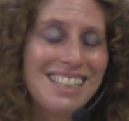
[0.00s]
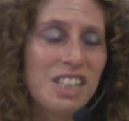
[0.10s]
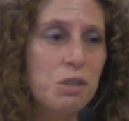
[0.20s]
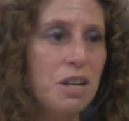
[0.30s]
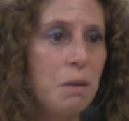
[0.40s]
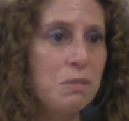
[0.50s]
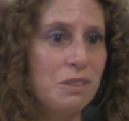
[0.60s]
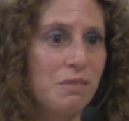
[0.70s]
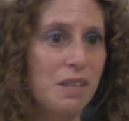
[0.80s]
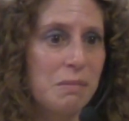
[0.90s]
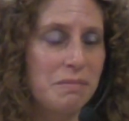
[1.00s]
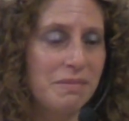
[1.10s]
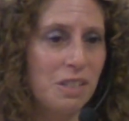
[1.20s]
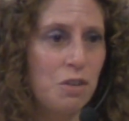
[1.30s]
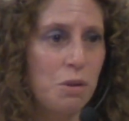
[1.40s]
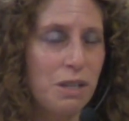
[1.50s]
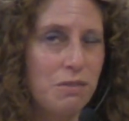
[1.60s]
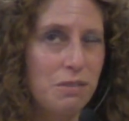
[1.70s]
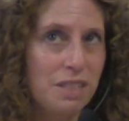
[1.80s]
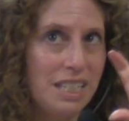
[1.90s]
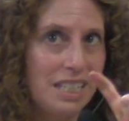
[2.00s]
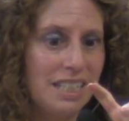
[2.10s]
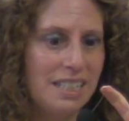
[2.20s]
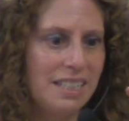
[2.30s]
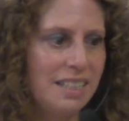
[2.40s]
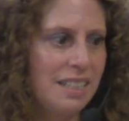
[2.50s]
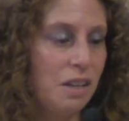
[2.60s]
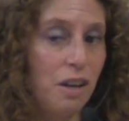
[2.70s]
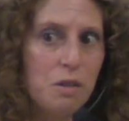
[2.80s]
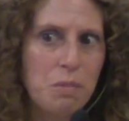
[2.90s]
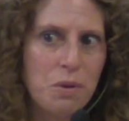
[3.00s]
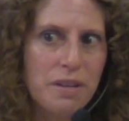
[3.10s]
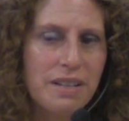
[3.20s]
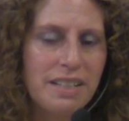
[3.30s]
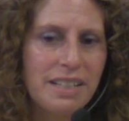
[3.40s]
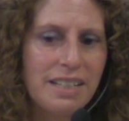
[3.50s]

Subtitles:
There were a couple of them in 2015 on the board.